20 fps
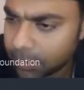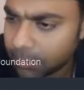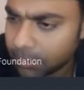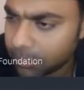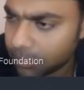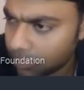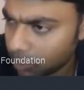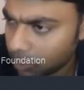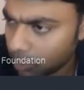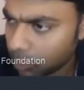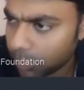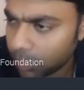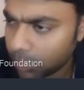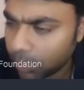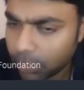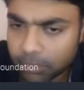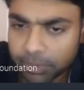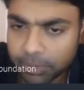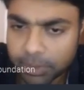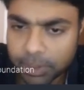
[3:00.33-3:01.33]
So that's the
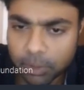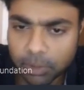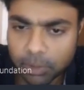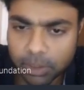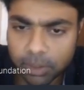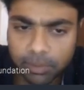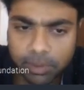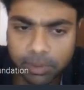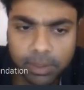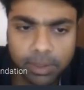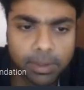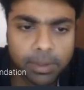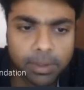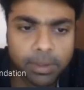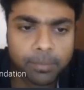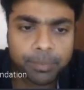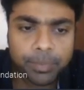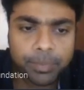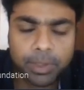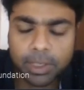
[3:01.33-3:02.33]
overall window
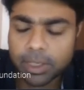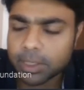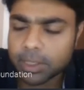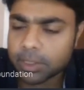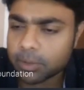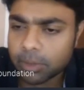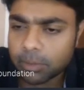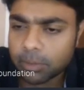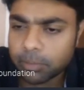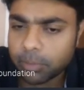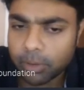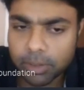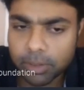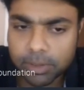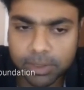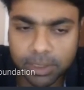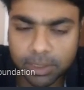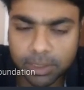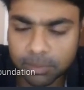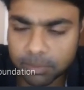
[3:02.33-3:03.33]
given, linked to the
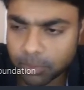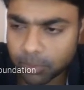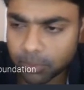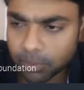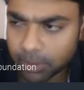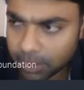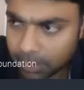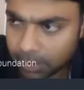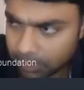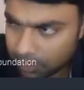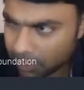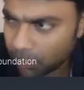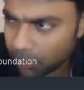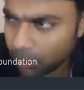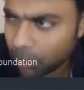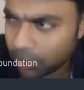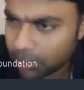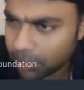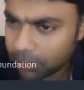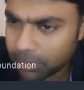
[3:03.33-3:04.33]
policy repo rate.
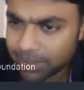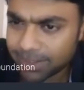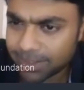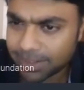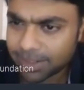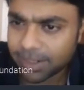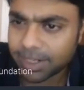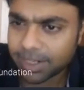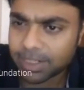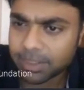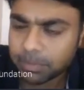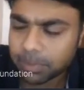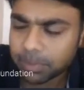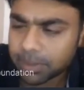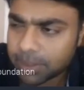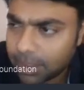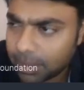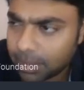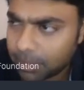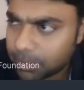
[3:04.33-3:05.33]
So whatever is the
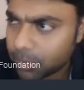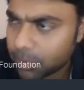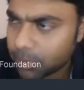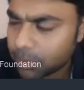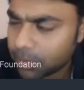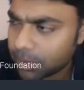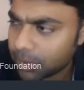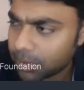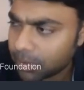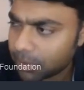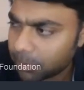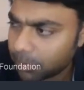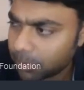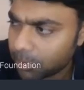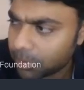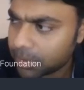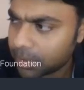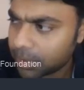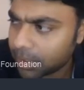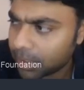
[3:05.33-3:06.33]
rates prescribed. So
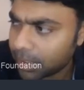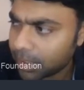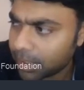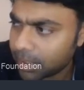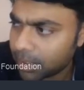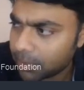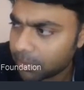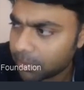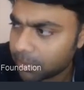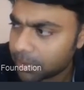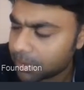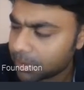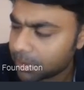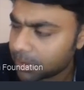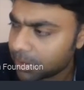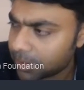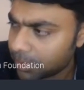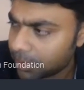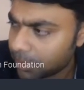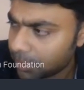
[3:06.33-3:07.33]
repo is a rate at
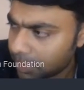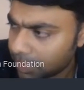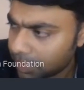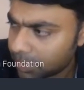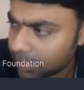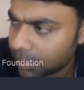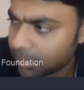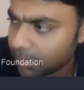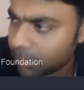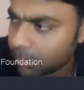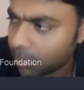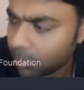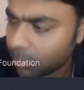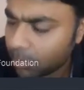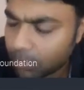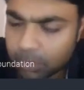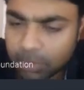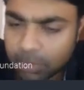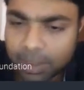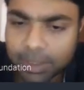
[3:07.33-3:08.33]
which institutions
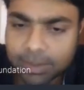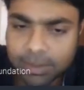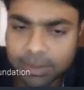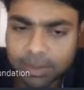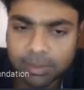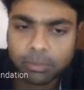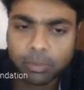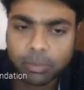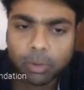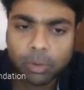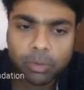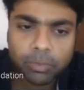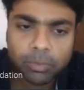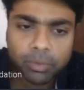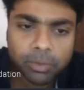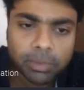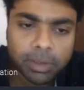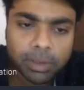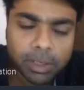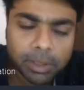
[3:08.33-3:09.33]
can borrow, banks can
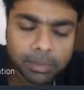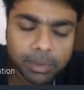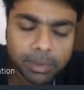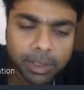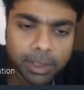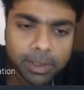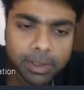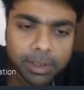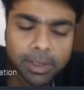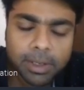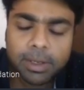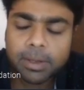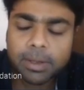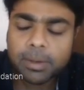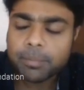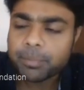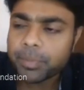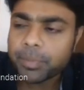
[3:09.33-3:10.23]
borrow from RBI,